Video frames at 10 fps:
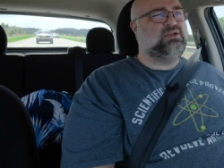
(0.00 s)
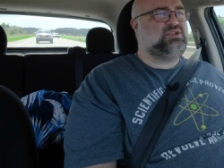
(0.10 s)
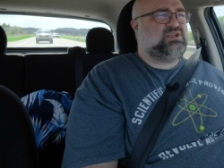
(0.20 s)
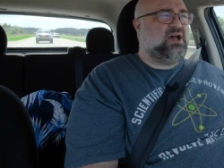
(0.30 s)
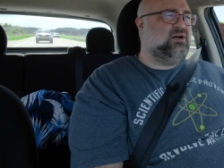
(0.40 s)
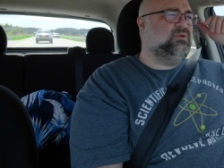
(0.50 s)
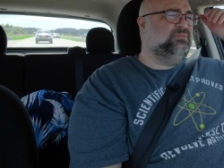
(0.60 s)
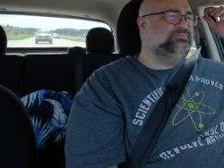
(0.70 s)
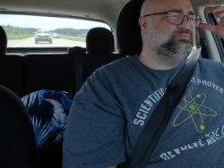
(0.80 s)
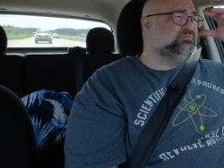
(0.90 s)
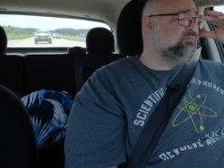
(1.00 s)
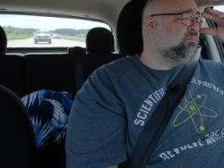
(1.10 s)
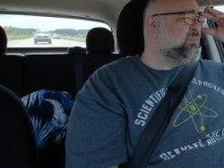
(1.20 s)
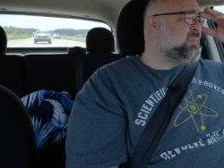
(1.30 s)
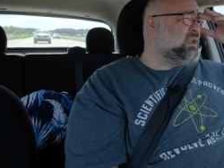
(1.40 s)
So,
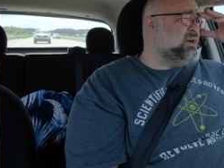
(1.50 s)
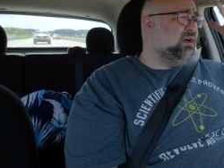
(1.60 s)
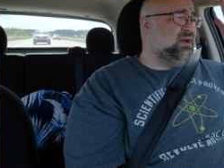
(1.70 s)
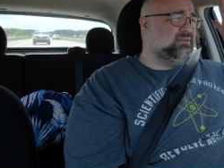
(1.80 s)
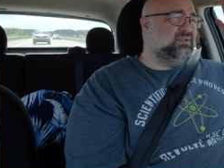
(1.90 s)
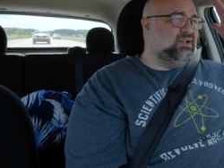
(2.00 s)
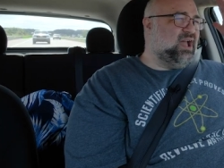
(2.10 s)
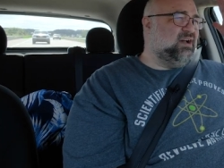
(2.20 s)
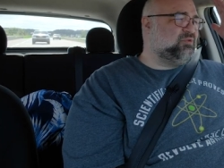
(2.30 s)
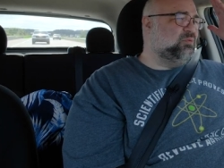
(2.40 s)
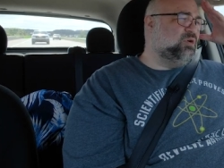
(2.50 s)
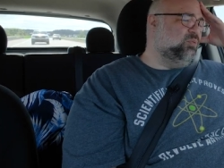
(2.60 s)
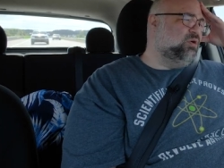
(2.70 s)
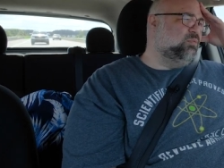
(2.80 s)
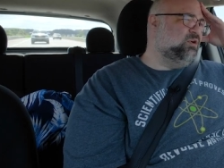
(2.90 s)
after
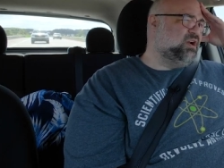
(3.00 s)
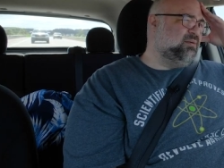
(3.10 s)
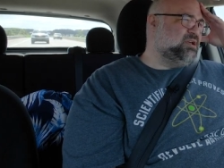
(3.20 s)
World War I,